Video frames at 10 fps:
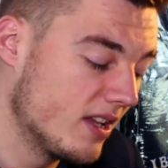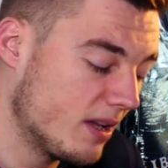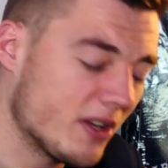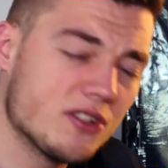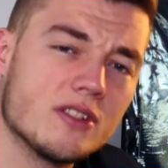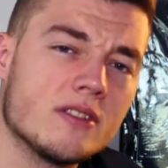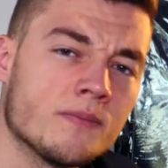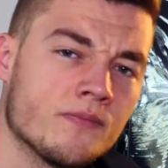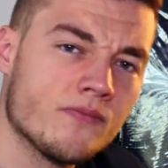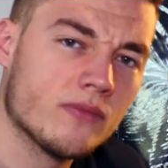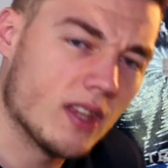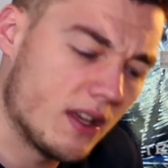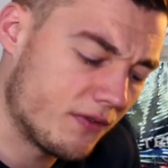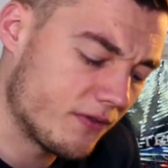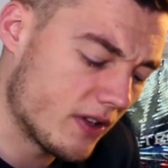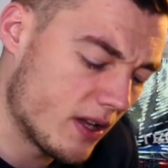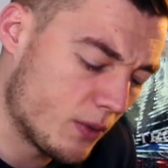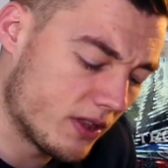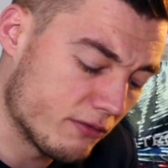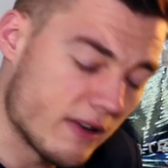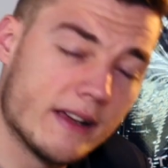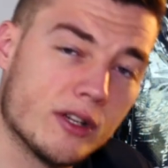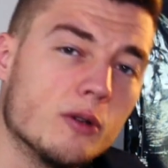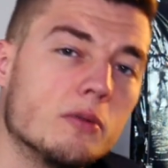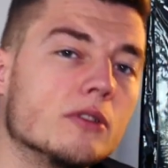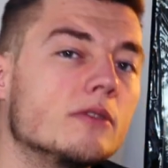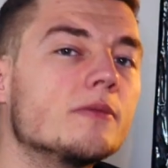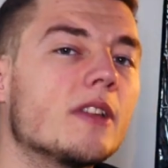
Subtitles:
Imagine if with the right couple,